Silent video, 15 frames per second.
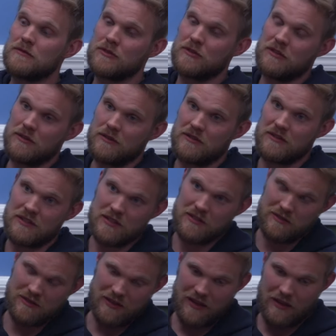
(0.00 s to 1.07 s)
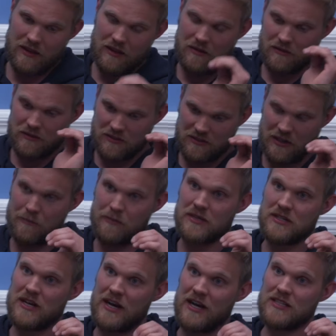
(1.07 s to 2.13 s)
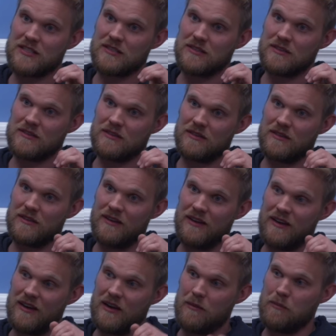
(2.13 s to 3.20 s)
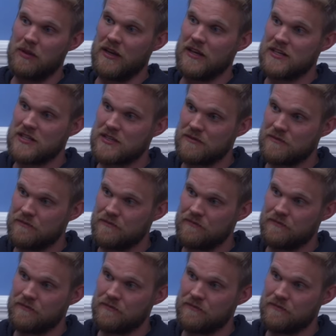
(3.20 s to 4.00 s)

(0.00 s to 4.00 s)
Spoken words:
So stumpage has a place,